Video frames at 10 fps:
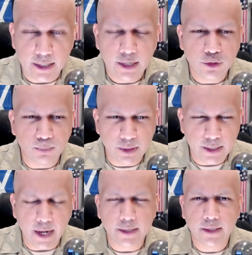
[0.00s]
to
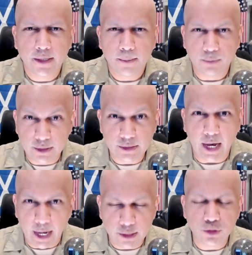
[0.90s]
protect Prince
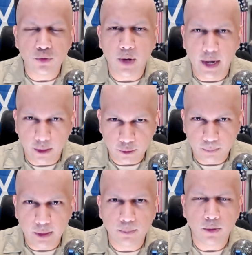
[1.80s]
Andrew and other
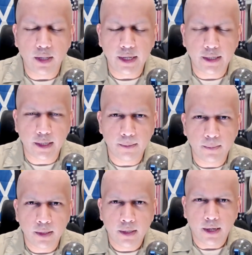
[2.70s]
people like him
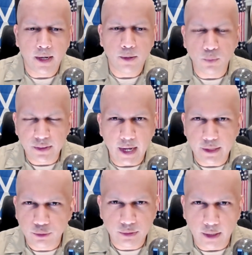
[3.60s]
with that
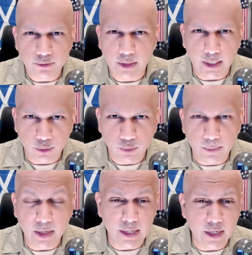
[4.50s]
2009
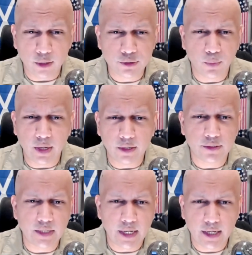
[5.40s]
agreement. And he also went on to
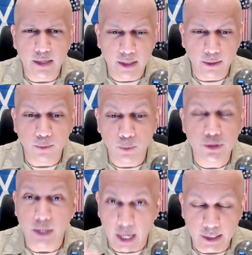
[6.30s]
say that,
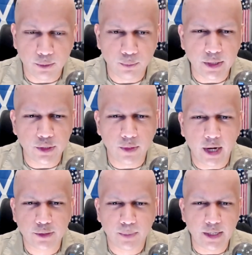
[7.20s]
which I didn't read to you
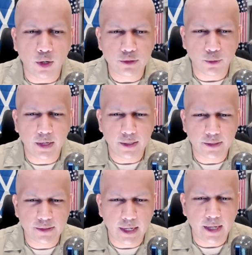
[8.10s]
guys, but he also went on to
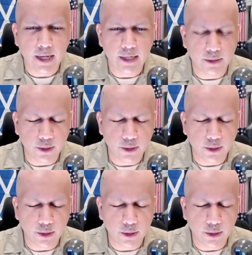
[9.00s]
say in another